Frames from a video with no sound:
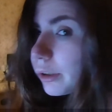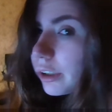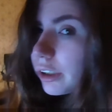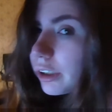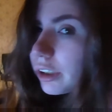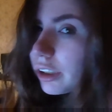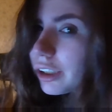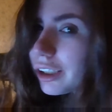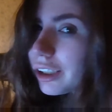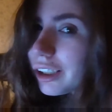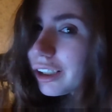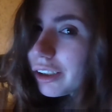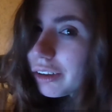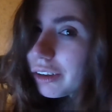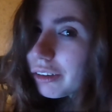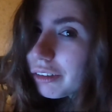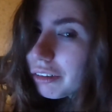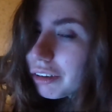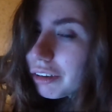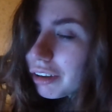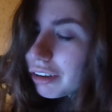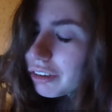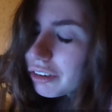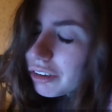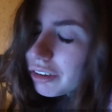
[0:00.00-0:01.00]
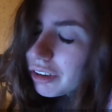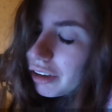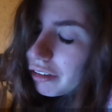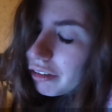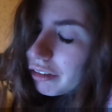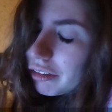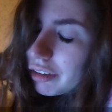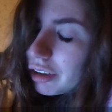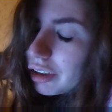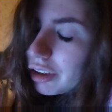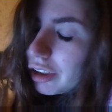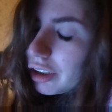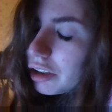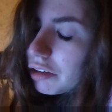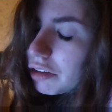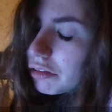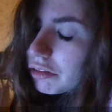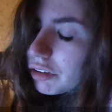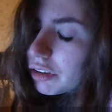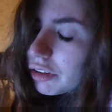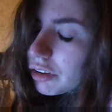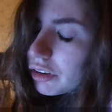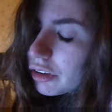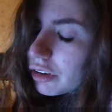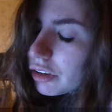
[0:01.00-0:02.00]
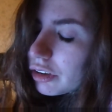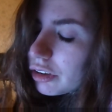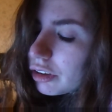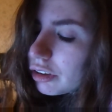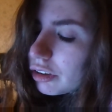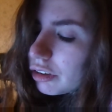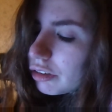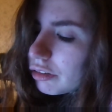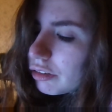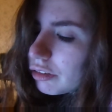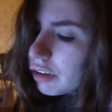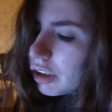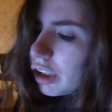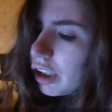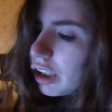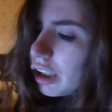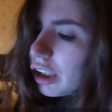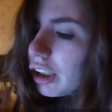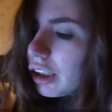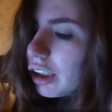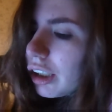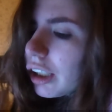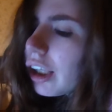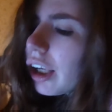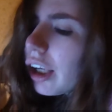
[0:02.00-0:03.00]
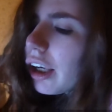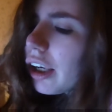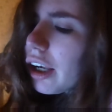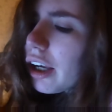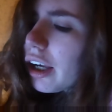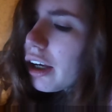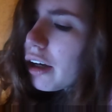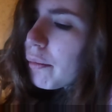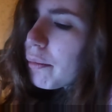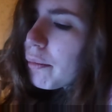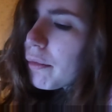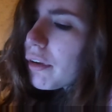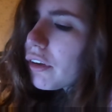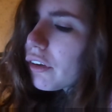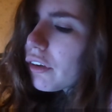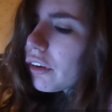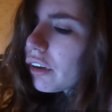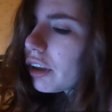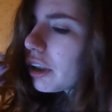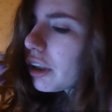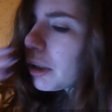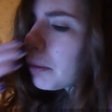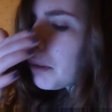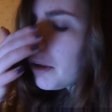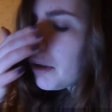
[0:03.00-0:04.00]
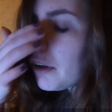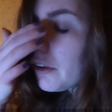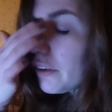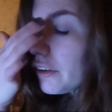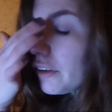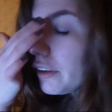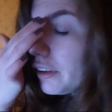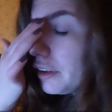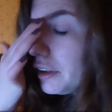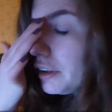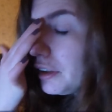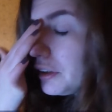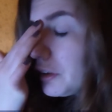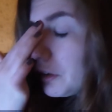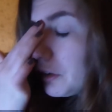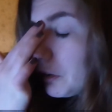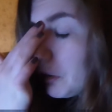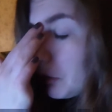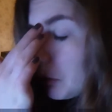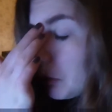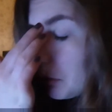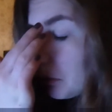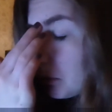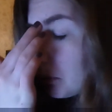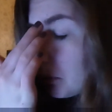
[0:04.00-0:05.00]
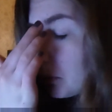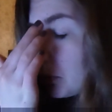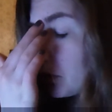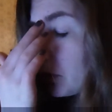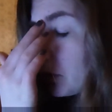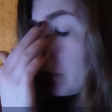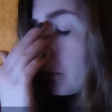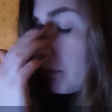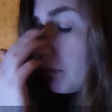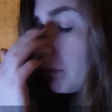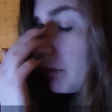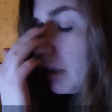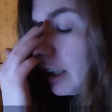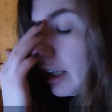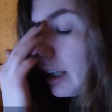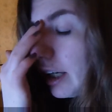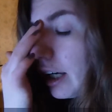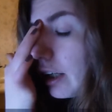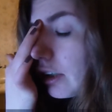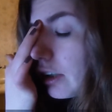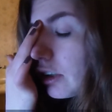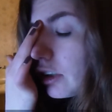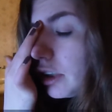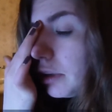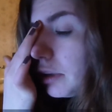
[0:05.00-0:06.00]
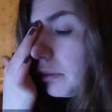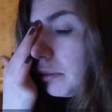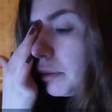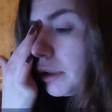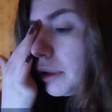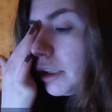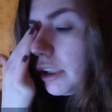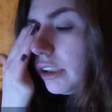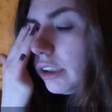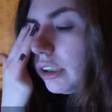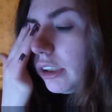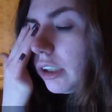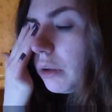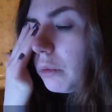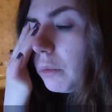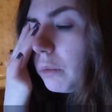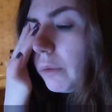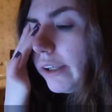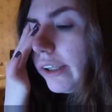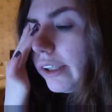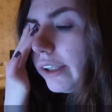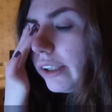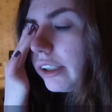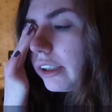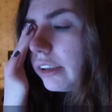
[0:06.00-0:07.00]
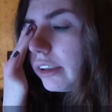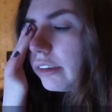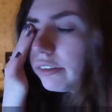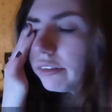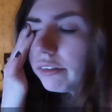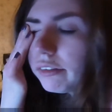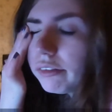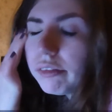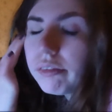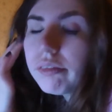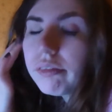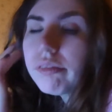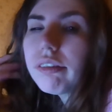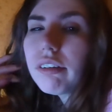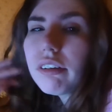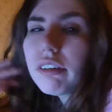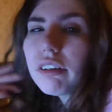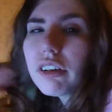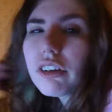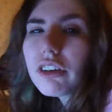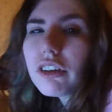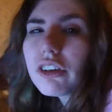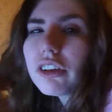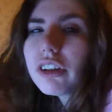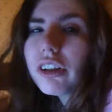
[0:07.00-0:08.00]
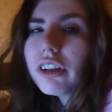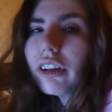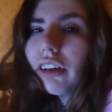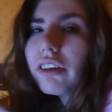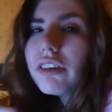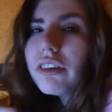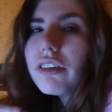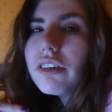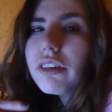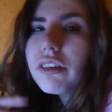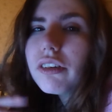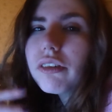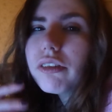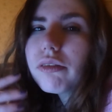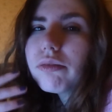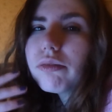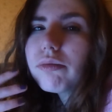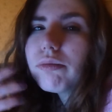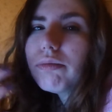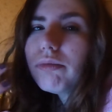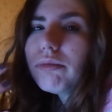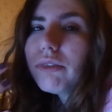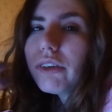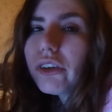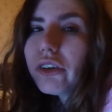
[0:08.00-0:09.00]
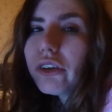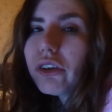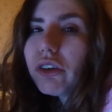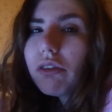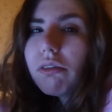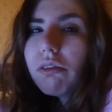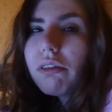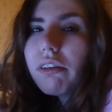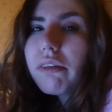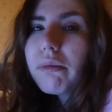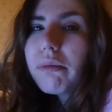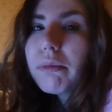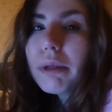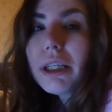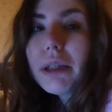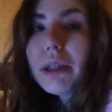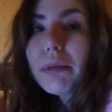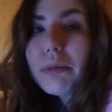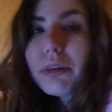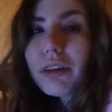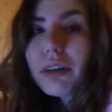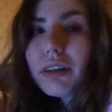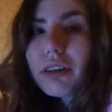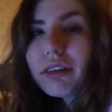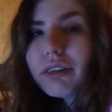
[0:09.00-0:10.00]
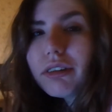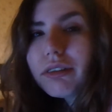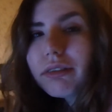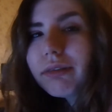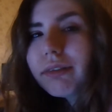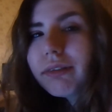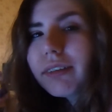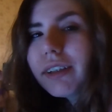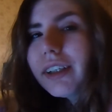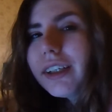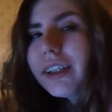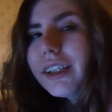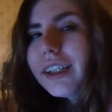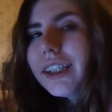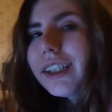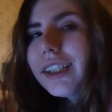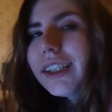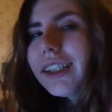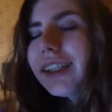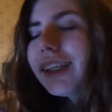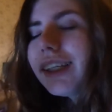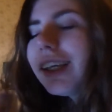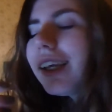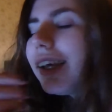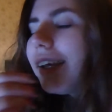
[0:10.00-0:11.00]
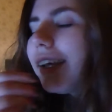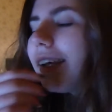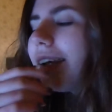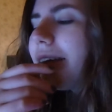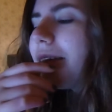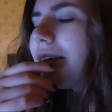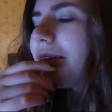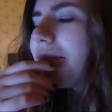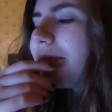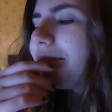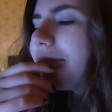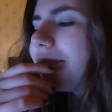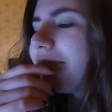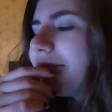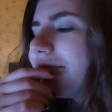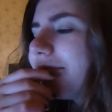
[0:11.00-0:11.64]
early, I don't actually have to leave until. Like, I get up this early because I need to, like, actually be awake and functioning to deal with people. And